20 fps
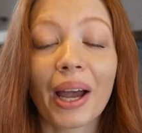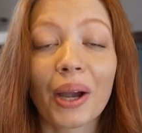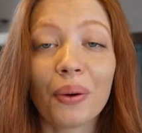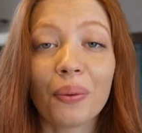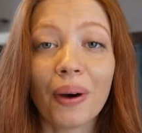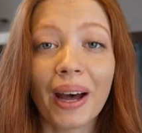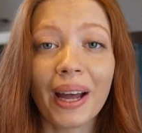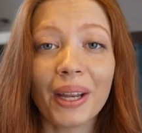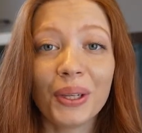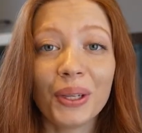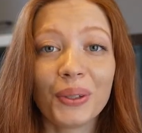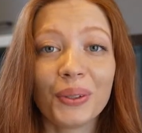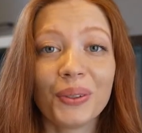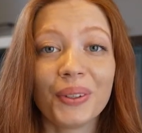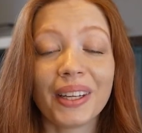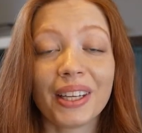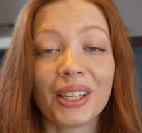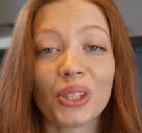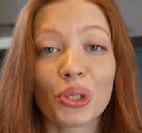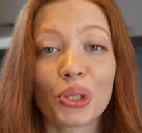I want
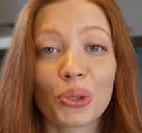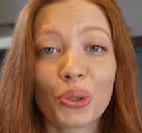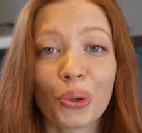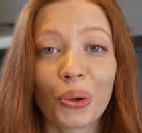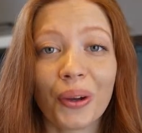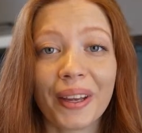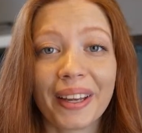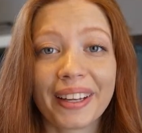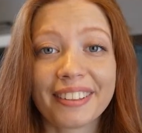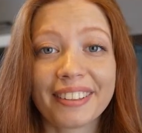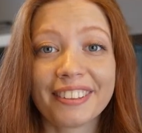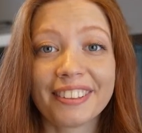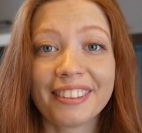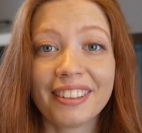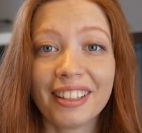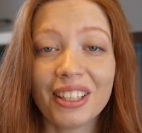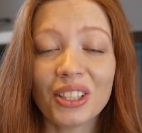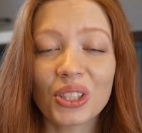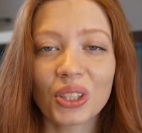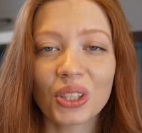you enjoying
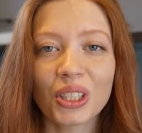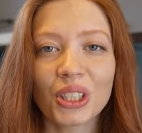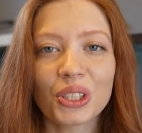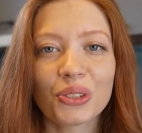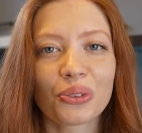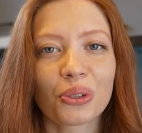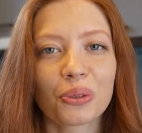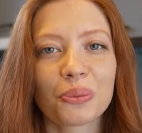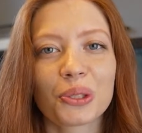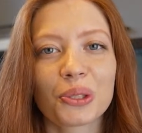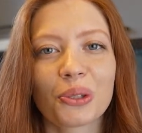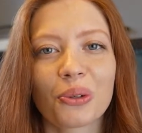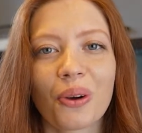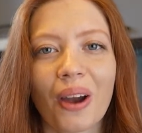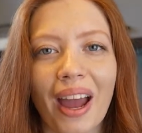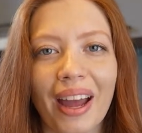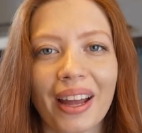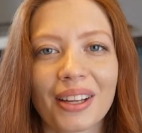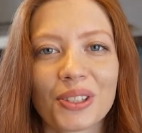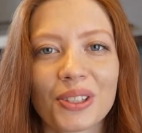delicious from
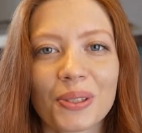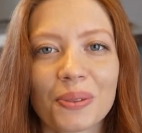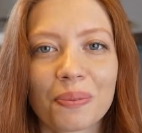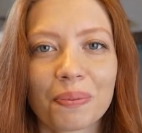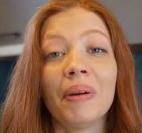scratch